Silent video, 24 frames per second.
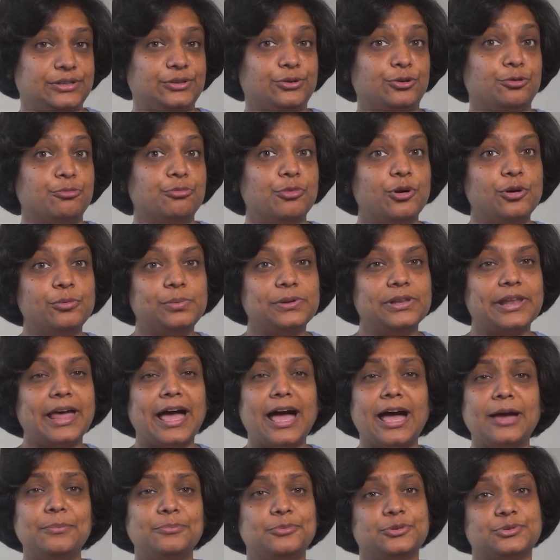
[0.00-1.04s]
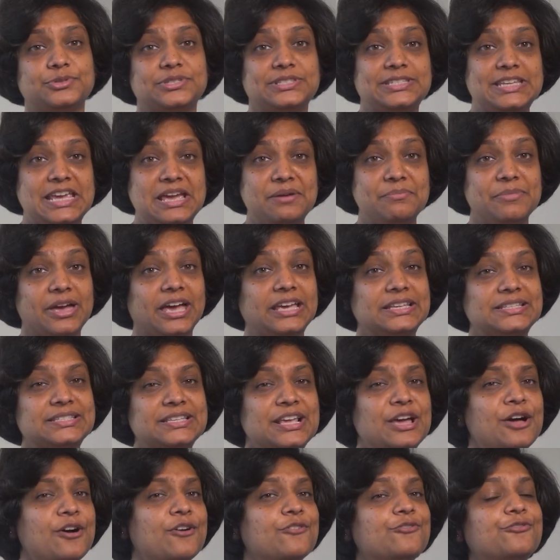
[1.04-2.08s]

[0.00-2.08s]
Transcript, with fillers: your mobile app, your C M S,